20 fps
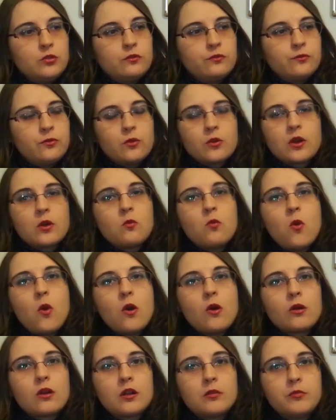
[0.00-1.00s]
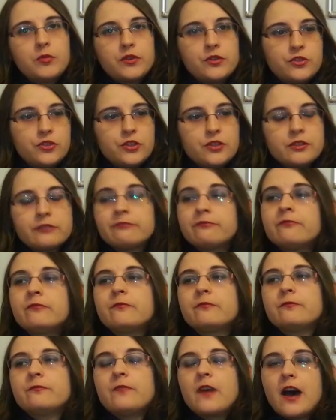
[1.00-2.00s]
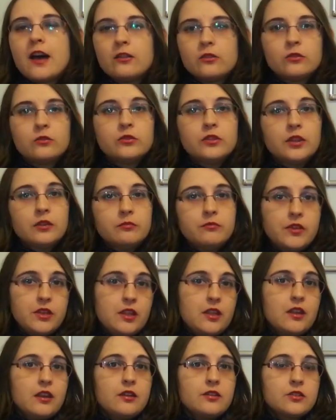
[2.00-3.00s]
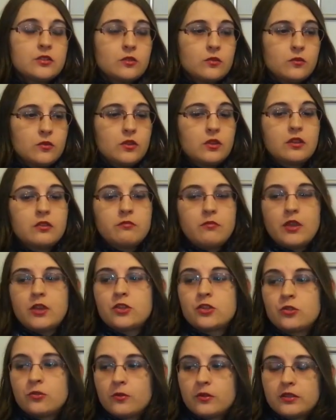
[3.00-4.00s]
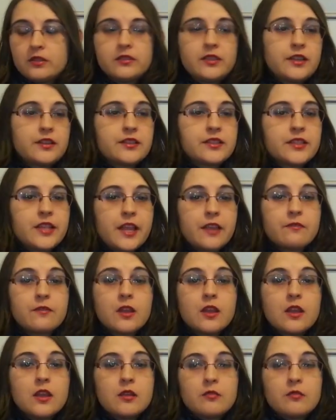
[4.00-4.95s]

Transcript: for a walk, but just follow them near so you can make sure that they're safe.